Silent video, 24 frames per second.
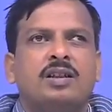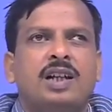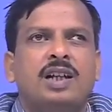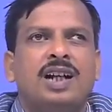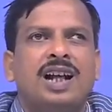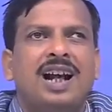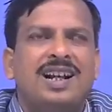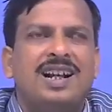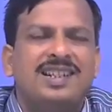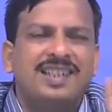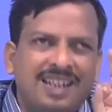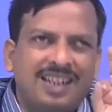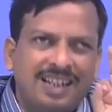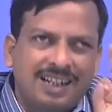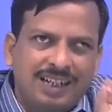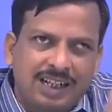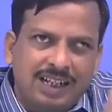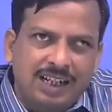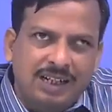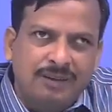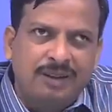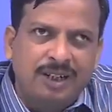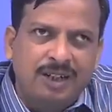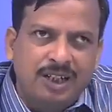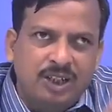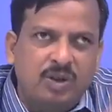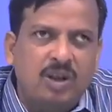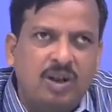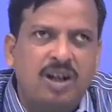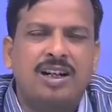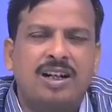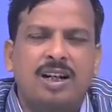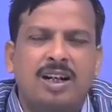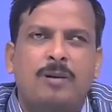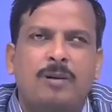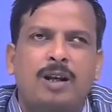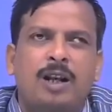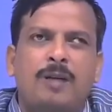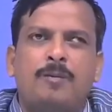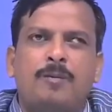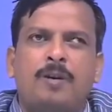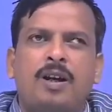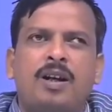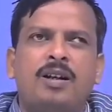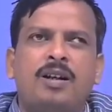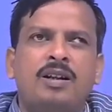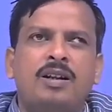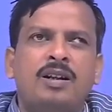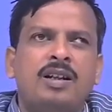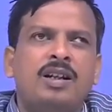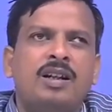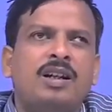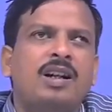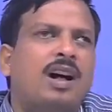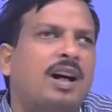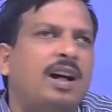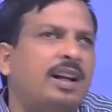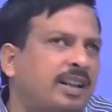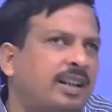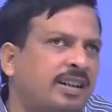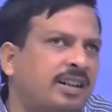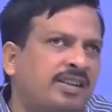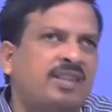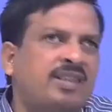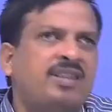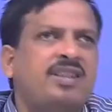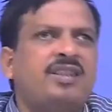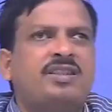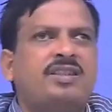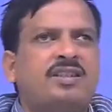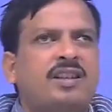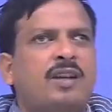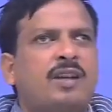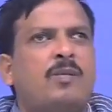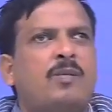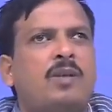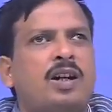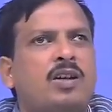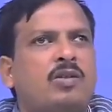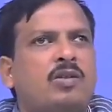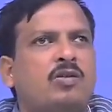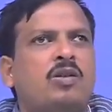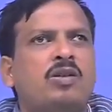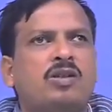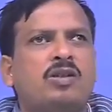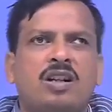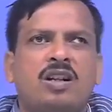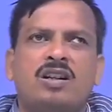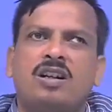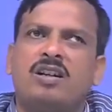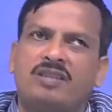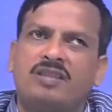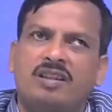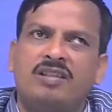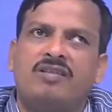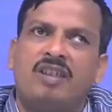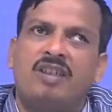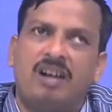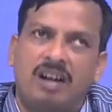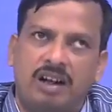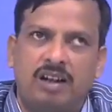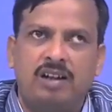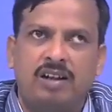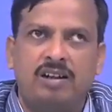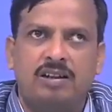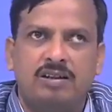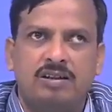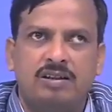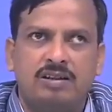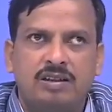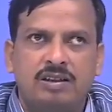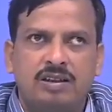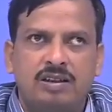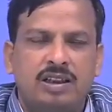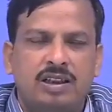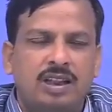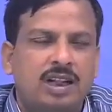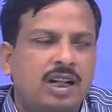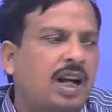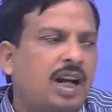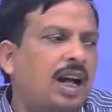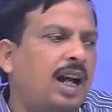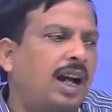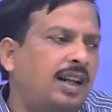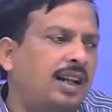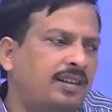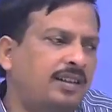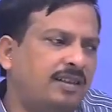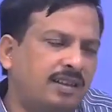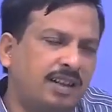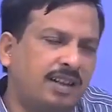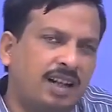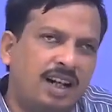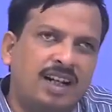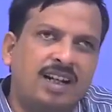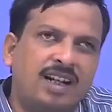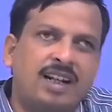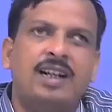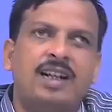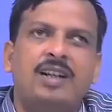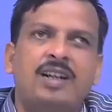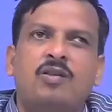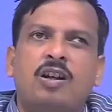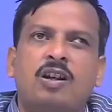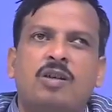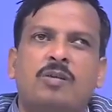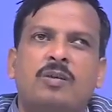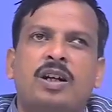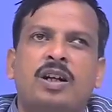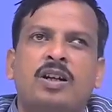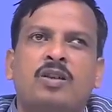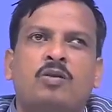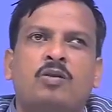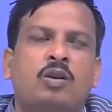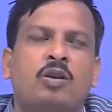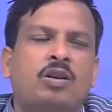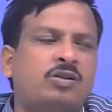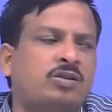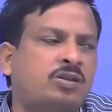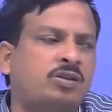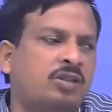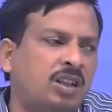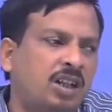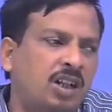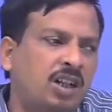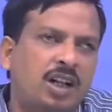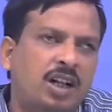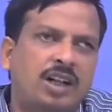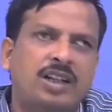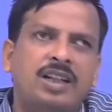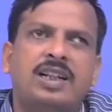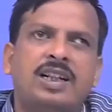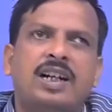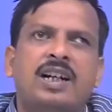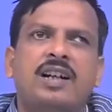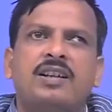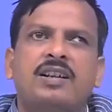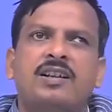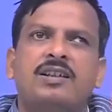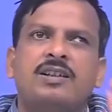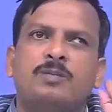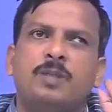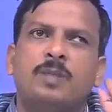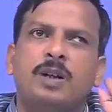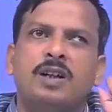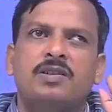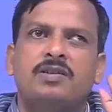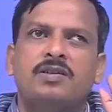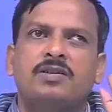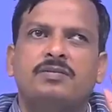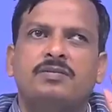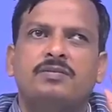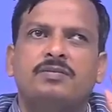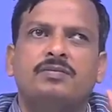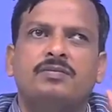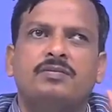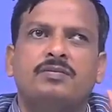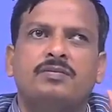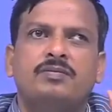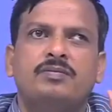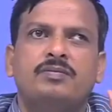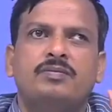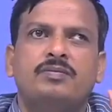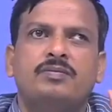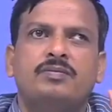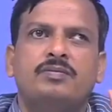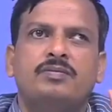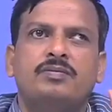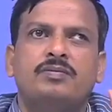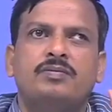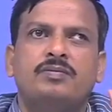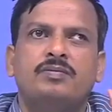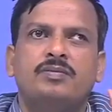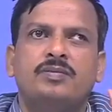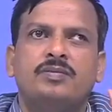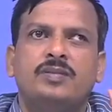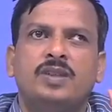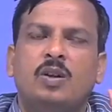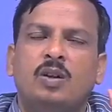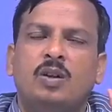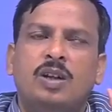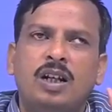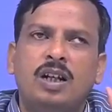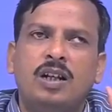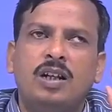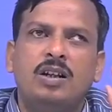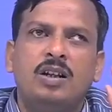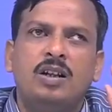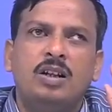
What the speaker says: As an individual developer, I can register my course under the training and I click on my course, I will get this page. Okay.